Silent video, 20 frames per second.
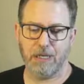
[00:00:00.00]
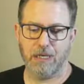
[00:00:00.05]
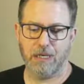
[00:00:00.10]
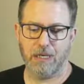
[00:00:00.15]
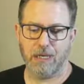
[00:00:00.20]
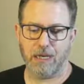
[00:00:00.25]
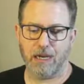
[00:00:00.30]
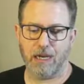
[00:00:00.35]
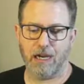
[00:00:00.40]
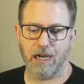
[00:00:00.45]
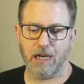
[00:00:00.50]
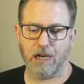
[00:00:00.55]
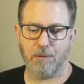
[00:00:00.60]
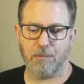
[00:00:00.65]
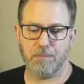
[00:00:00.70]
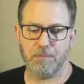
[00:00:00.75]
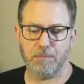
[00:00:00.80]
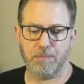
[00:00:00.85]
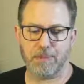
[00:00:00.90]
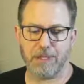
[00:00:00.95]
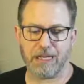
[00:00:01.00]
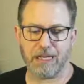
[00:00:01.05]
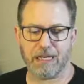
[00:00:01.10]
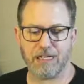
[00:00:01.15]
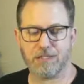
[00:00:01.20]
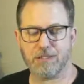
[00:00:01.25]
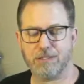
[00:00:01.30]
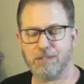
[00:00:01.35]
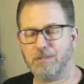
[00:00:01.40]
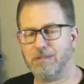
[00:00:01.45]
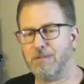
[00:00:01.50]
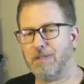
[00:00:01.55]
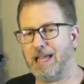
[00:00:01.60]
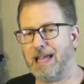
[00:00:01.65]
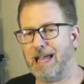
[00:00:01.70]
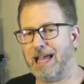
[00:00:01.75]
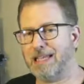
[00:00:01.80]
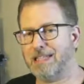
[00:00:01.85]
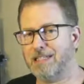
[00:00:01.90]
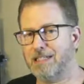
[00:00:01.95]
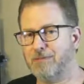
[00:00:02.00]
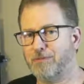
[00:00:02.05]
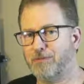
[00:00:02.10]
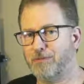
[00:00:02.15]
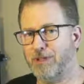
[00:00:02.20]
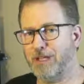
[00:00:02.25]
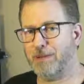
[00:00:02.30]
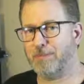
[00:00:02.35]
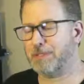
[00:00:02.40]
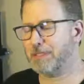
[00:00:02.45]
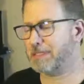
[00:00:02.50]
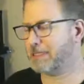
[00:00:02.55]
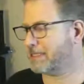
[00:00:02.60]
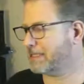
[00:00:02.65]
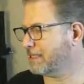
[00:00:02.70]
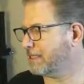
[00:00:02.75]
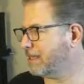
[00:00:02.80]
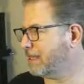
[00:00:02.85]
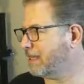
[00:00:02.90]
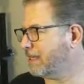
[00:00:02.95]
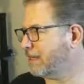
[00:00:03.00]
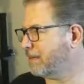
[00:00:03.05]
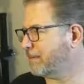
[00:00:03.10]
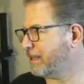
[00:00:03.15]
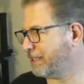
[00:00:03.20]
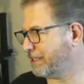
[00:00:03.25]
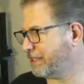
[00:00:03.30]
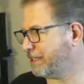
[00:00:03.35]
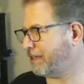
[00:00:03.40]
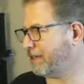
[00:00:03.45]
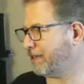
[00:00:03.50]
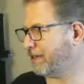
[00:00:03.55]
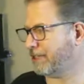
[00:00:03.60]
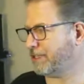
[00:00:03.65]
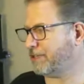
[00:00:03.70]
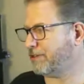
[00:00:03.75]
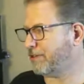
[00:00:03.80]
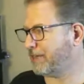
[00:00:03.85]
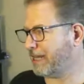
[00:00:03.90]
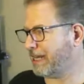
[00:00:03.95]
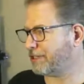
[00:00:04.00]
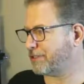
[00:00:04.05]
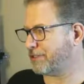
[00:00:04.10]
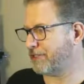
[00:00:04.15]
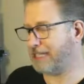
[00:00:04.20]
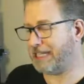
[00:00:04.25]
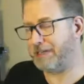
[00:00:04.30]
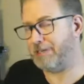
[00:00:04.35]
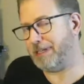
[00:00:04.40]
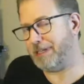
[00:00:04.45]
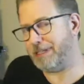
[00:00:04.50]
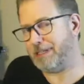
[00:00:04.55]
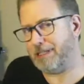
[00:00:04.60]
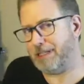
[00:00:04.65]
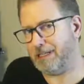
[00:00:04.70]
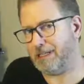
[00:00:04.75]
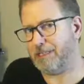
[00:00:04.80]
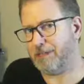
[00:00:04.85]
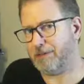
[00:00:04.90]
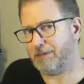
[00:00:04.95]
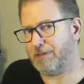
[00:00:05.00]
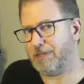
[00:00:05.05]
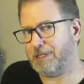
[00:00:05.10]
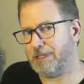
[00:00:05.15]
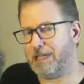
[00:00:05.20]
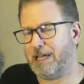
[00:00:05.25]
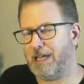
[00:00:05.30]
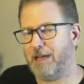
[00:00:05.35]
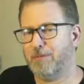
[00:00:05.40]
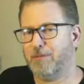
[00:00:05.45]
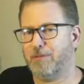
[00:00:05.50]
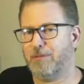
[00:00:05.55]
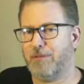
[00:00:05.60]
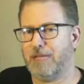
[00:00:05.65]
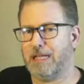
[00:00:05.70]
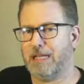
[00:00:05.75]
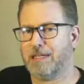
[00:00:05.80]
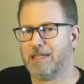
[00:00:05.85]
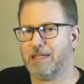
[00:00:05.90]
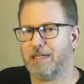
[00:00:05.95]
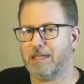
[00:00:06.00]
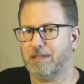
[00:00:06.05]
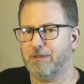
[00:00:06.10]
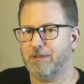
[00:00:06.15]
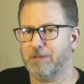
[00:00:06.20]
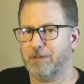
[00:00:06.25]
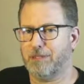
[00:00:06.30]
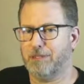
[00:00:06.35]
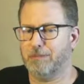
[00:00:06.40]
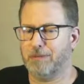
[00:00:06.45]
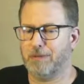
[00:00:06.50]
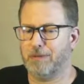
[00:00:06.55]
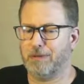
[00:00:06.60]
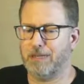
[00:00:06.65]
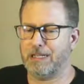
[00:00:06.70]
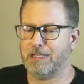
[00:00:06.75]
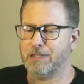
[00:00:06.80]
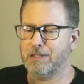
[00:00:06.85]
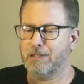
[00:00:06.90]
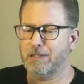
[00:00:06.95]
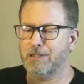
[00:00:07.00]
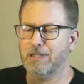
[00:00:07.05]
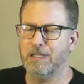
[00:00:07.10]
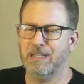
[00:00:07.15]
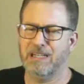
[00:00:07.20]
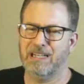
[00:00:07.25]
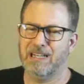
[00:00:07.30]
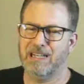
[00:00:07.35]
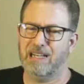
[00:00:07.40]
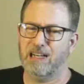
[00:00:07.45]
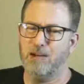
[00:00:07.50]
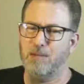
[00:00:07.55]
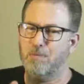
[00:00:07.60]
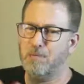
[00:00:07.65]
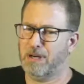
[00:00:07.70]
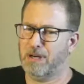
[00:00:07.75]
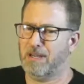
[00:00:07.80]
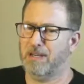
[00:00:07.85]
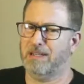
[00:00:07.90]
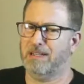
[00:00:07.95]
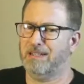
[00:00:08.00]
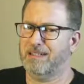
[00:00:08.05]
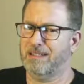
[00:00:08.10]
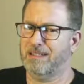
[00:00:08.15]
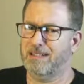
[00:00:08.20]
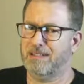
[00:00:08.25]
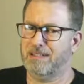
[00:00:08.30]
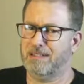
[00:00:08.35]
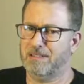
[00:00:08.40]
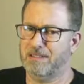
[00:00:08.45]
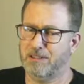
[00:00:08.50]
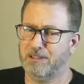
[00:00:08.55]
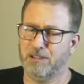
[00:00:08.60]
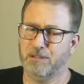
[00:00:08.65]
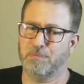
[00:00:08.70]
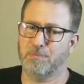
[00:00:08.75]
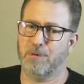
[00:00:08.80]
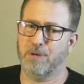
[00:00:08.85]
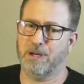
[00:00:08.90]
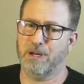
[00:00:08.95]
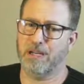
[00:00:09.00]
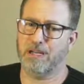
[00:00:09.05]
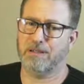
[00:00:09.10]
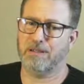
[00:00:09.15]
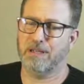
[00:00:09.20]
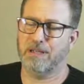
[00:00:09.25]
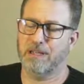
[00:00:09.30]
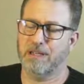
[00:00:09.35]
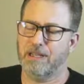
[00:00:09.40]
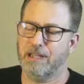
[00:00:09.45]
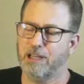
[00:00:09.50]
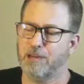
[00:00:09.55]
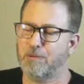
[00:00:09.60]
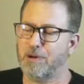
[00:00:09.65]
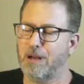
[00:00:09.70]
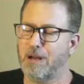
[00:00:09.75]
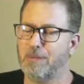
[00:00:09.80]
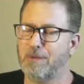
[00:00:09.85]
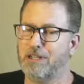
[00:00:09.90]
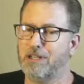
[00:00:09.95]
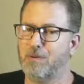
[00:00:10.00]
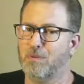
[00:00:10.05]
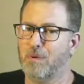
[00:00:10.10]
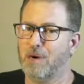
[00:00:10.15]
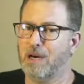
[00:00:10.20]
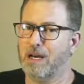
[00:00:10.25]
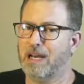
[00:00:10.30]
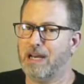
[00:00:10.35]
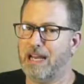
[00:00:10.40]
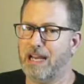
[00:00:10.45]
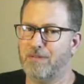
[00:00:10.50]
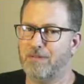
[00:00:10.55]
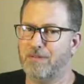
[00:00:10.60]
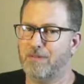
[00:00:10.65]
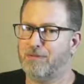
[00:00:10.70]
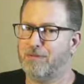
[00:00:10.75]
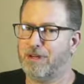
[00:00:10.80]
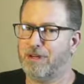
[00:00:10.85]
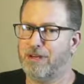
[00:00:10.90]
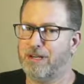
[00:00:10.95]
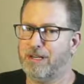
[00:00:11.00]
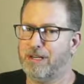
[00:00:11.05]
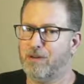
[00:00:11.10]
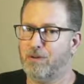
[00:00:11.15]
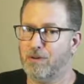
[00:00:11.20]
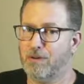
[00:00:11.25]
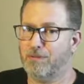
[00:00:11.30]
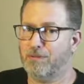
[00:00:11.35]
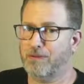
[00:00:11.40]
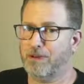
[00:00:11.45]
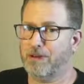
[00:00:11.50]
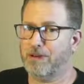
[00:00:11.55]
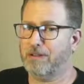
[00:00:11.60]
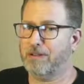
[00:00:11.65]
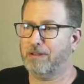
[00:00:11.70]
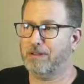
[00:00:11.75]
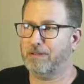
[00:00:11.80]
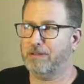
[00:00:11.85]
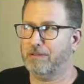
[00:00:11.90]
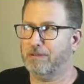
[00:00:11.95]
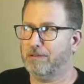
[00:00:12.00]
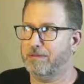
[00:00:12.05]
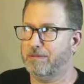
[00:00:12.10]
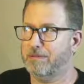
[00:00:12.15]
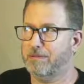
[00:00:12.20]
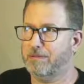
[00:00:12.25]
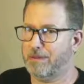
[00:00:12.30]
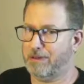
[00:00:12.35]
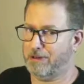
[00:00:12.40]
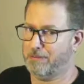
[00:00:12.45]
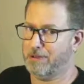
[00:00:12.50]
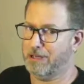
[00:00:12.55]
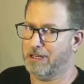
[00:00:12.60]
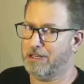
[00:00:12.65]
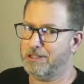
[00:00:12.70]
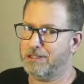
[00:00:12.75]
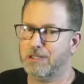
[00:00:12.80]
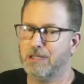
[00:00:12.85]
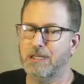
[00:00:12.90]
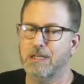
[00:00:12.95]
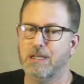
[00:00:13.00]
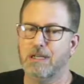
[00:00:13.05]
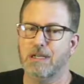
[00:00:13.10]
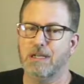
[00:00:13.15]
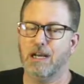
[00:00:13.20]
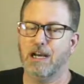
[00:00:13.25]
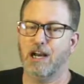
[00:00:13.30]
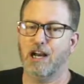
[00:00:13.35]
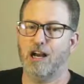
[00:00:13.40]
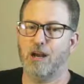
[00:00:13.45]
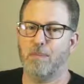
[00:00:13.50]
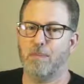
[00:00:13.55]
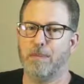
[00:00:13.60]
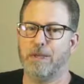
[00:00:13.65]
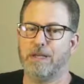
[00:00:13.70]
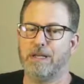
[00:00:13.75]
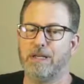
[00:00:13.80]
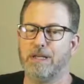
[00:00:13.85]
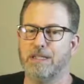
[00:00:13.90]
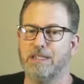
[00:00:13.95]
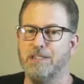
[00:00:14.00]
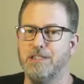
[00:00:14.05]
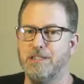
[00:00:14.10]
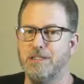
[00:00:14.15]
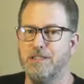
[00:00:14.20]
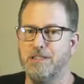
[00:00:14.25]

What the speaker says: because as it flips in Cura, you can actually give it a different temp for that second filament, right? So, but to your point, you probably don't want to have it vary or very, very much, because